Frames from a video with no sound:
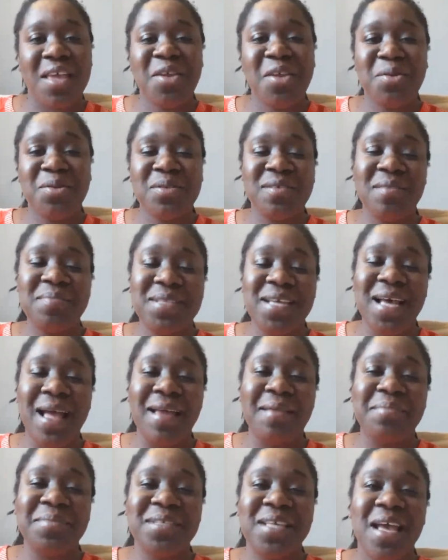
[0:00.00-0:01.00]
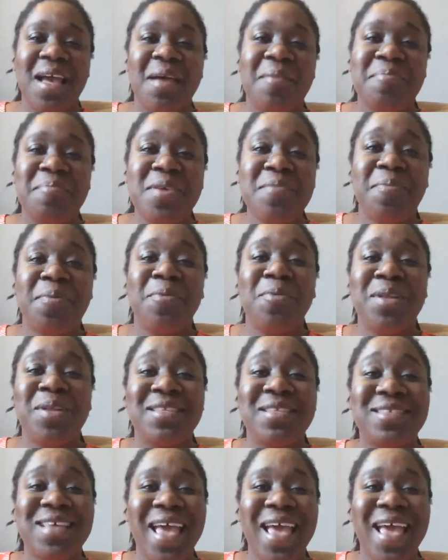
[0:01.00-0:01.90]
You know, sometimes people will